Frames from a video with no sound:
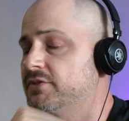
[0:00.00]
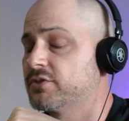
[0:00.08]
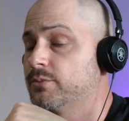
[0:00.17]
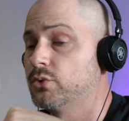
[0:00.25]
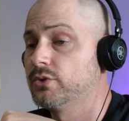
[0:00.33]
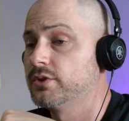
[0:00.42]

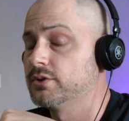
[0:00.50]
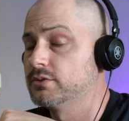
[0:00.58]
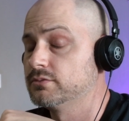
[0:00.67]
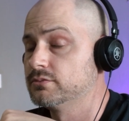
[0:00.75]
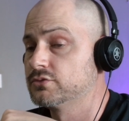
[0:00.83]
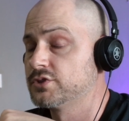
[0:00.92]
from all
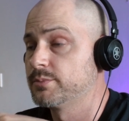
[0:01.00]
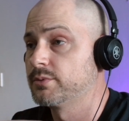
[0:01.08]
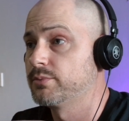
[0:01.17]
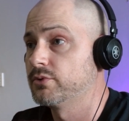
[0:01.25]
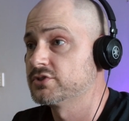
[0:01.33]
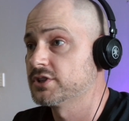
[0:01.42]
the trip
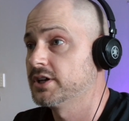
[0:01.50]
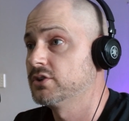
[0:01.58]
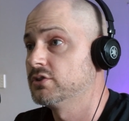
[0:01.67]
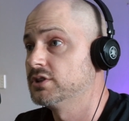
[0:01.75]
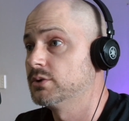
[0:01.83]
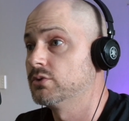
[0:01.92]
reports I
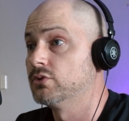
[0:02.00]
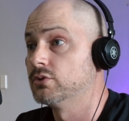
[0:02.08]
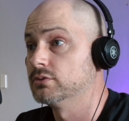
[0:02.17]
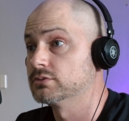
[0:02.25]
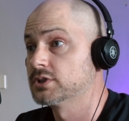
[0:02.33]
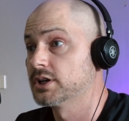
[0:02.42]
heard, they were
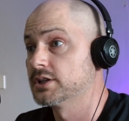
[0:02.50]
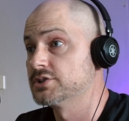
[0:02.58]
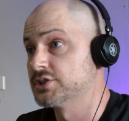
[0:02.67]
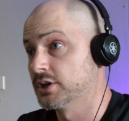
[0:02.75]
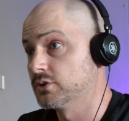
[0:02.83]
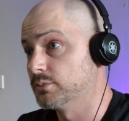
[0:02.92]
all kind of
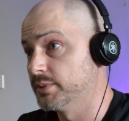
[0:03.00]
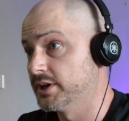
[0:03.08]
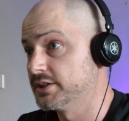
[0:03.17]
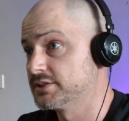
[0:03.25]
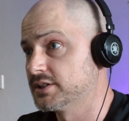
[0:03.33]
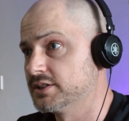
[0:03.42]
jungle
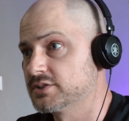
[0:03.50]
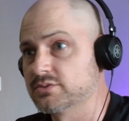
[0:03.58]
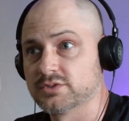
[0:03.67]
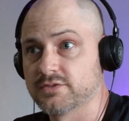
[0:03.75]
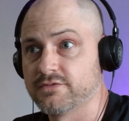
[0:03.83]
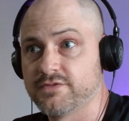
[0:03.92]
based, and this
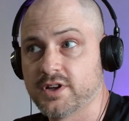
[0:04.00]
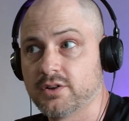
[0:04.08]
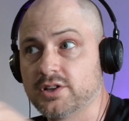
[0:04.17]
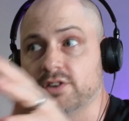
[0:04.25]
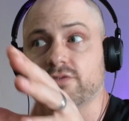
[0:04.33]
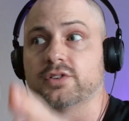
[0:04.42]
was a
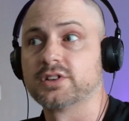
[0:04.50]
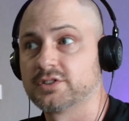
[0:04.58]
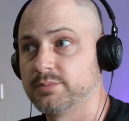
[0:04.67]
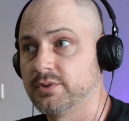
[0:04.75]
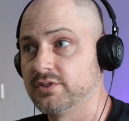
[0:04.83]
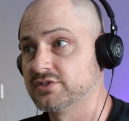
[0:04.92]
very different
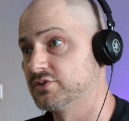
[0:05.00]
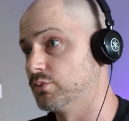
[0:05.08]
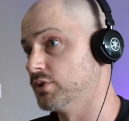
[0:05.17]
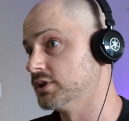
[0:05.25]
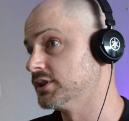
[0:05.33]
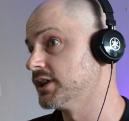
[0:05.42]
experience to
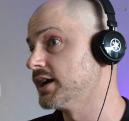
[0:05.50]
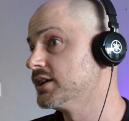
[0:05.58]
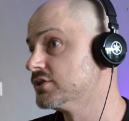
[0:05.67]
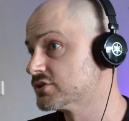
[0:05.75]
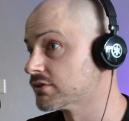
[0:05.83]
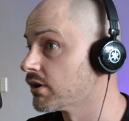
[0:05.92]
what they
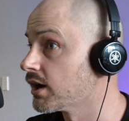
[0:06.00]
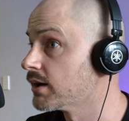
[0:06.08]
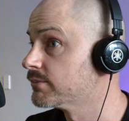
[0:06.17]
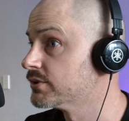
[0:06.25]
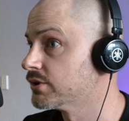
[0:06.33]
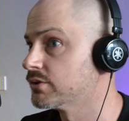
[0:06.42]

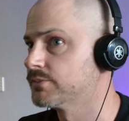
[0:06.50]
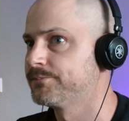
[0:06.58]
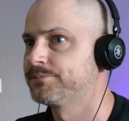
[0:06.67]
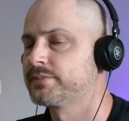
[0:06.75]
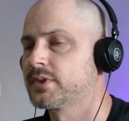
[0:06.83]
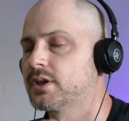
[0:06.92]
describe.
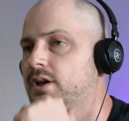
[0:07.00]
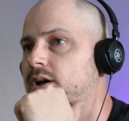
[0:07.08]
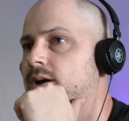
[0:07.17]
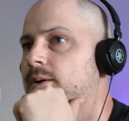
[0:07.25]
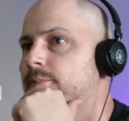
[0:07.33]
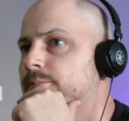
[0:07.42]

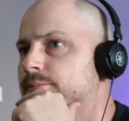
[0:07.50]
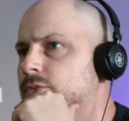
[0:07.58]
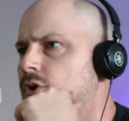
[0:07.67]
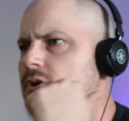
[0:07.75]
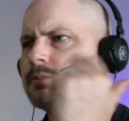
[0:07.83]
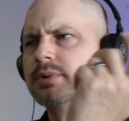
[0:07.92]

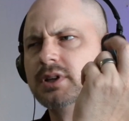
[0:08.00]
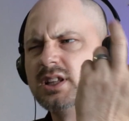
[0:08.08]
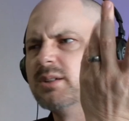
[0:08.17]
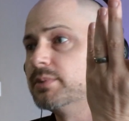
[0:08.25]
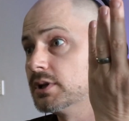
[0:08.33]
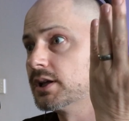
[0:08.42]
Not
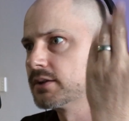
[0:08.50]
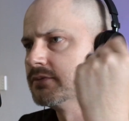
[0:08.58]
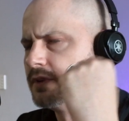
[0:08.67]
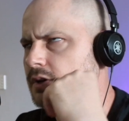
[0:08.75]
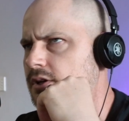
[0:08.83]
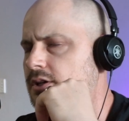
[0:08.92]
completely, but like
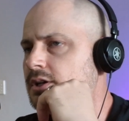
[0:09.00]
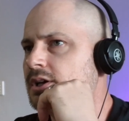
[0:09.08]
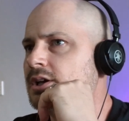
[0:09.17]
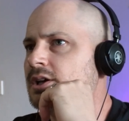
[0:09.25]
very.